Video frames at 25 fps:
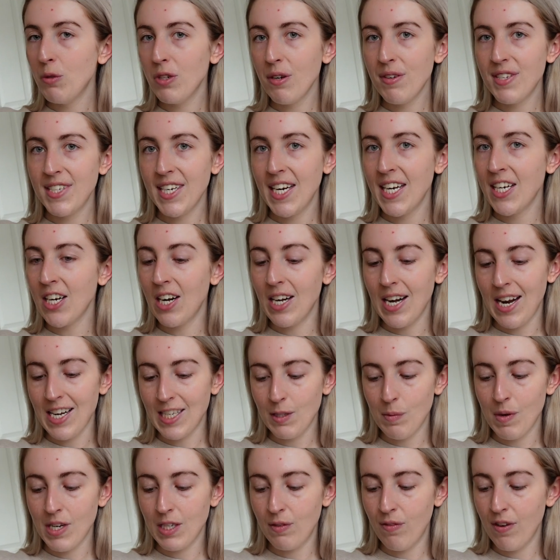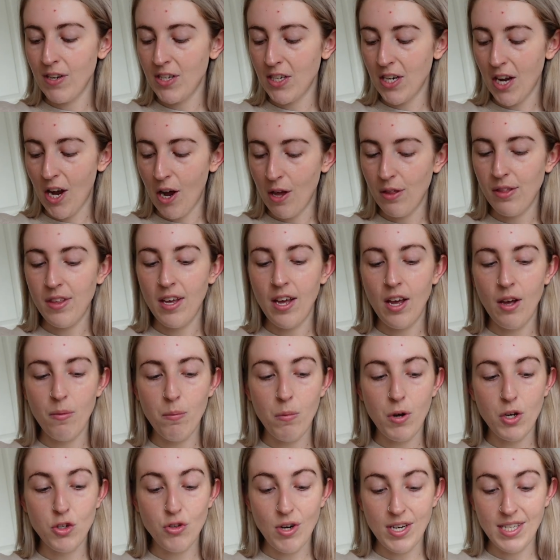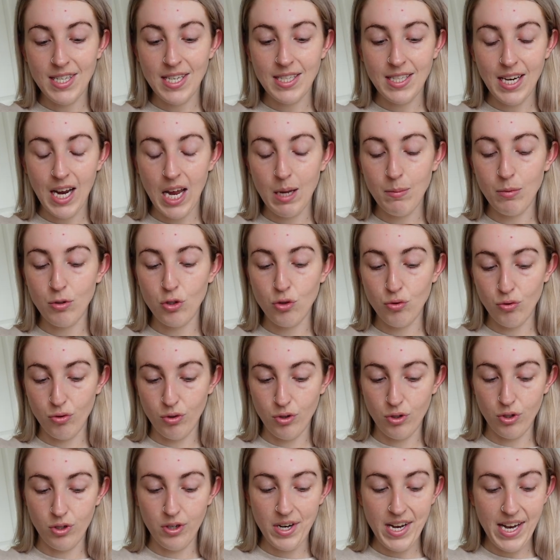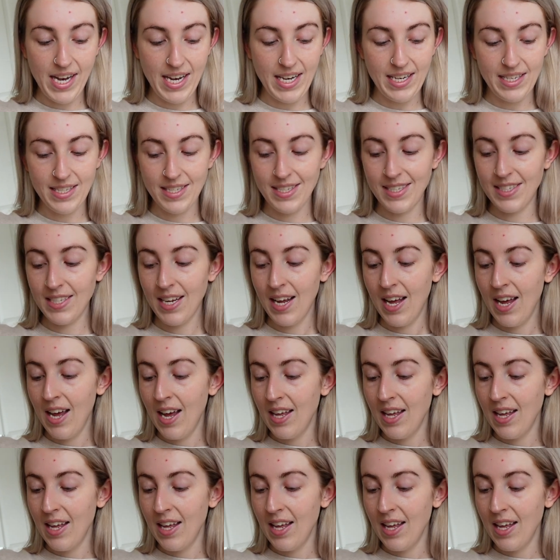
would have seen on last week's video that my dressing table drawer is